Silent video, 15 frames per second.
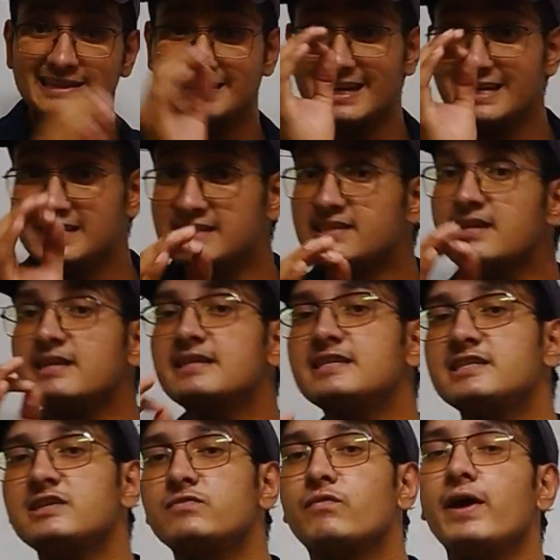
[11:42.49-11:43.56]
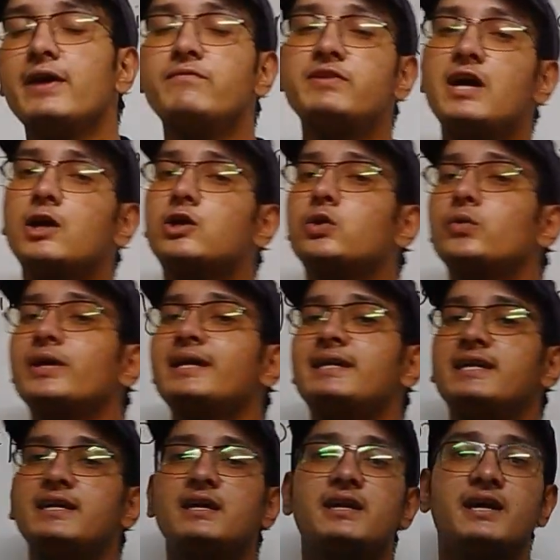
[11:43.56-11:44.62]
That's the reason why we are doing
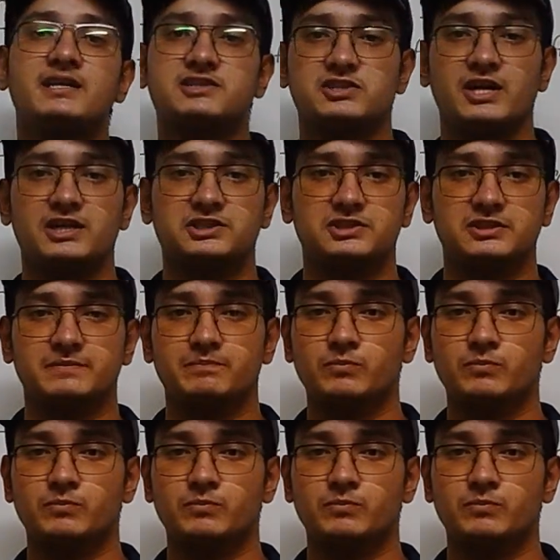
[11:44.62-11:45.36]
DNA extraction.